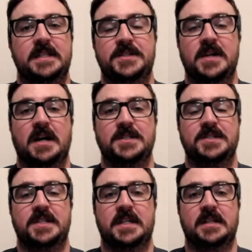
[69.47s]
the Dodge
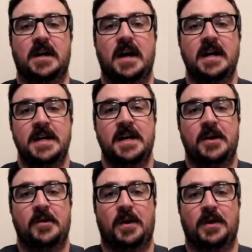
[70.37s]
City Law
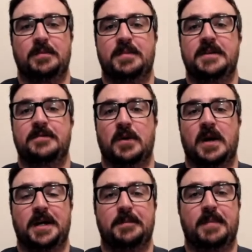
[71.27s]
while the Beef were
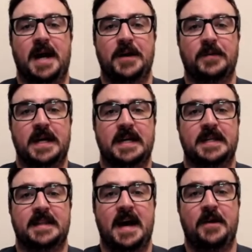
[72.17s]
on a bye week.
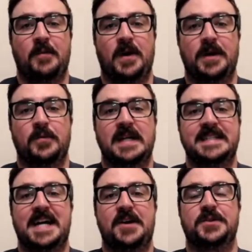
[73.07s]
That one
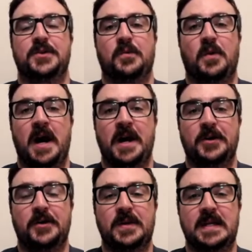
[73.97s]
went down to the
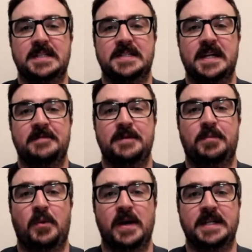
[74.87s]
wire, only a
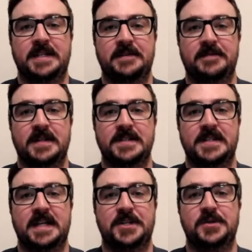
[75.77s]
seven-point difference,
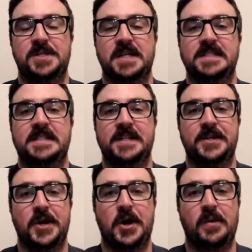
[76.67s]
and you just didn't
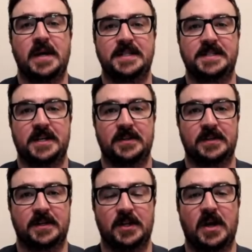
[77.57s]
know until
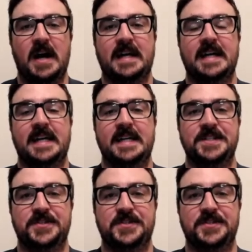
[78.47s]
the clock hit